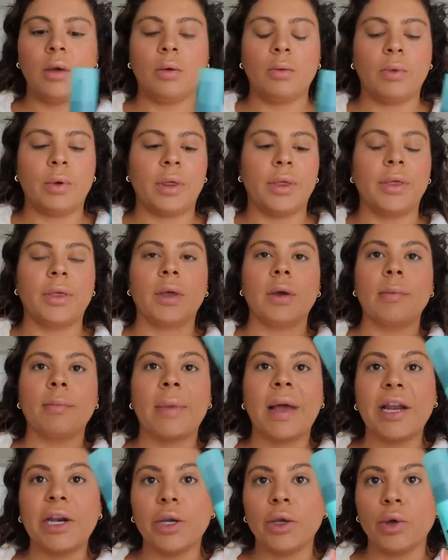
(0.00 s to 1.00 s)
with
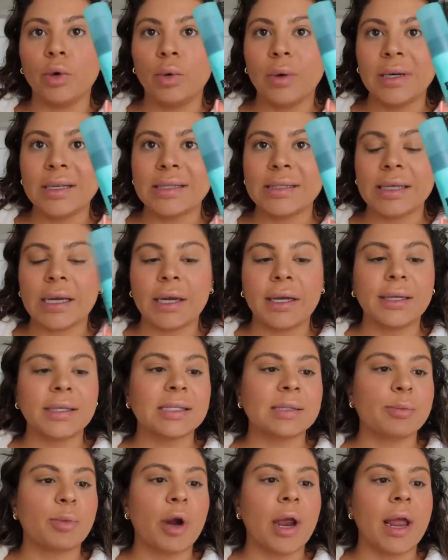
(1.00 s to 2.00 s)
my new setting
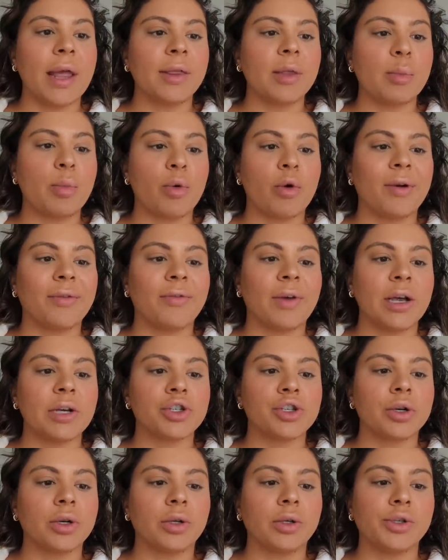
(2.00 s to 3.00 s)
spray, the
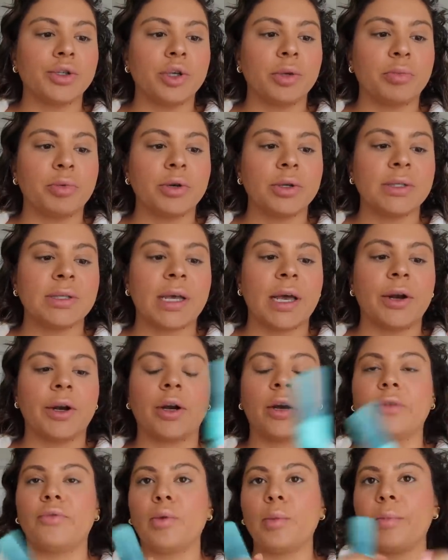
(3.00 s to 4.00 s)
Porefessional Super
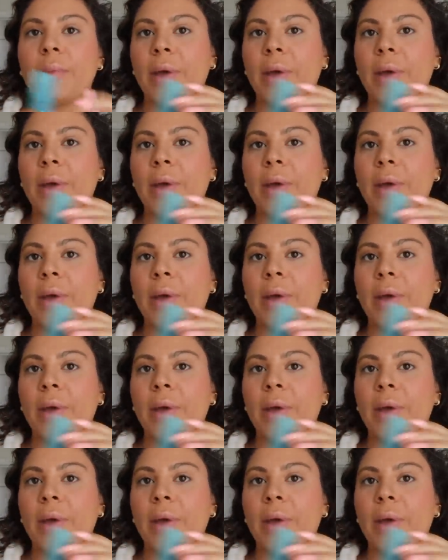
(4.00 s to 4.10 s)
Setter from